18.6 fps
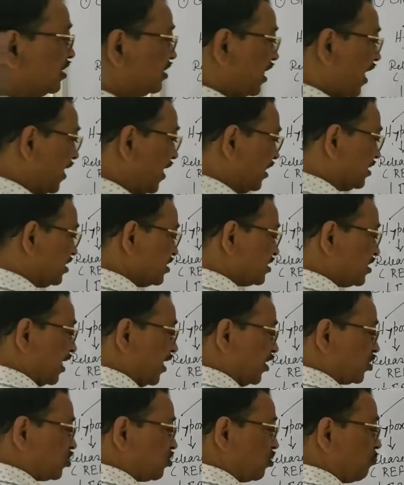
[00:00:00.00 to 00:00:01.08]
this
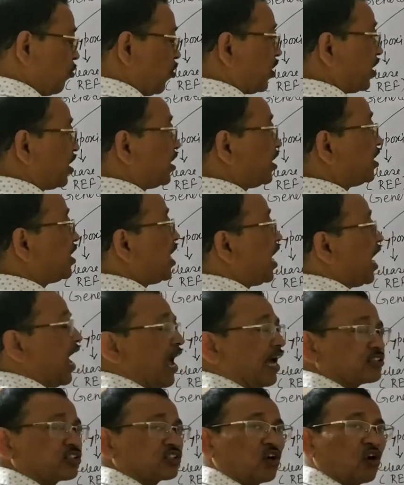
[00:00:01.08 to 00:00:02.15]
erythropoietin
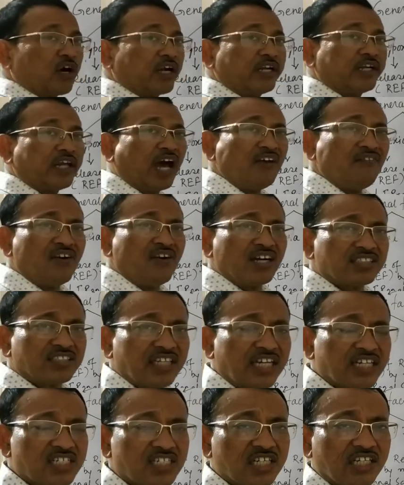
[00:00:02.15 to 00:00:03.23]
has got diverse
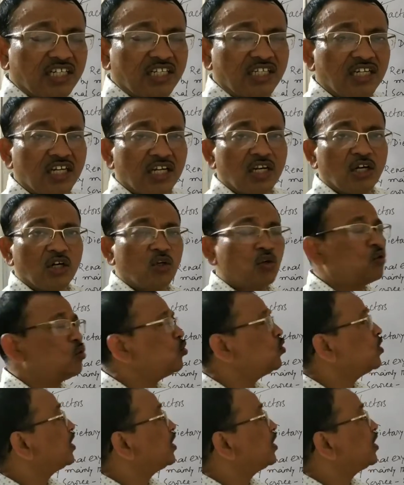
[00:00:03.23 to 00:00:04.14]
action to